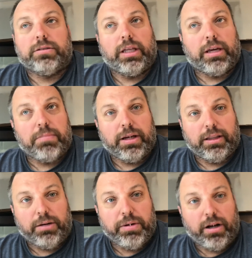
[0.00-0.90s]
they can be a
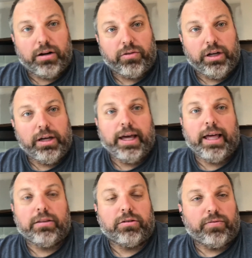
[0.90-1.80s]
little bit hungry
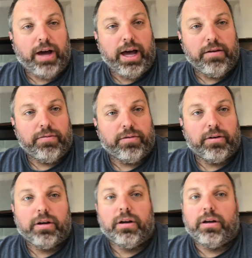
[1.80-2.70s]
and survive.
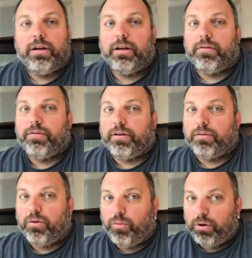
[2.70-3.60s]
If they're
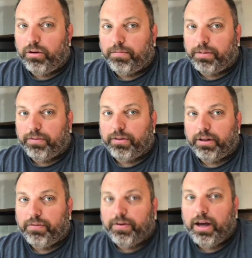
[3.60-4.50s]
perfectly
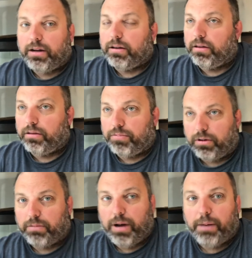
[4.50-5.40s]
fed, they're
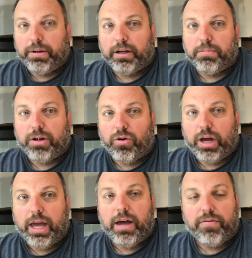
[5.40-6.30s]
probably going to be
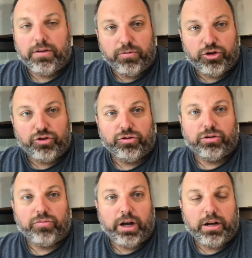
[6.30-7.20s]
okay if you choose the
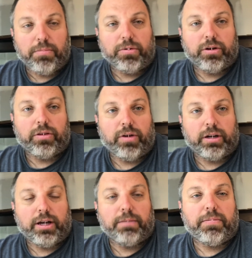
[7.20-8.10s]
right number and the right
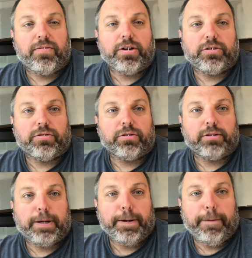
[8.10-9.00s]
type of fish for the
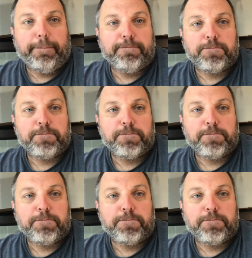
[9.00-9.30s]
cycle.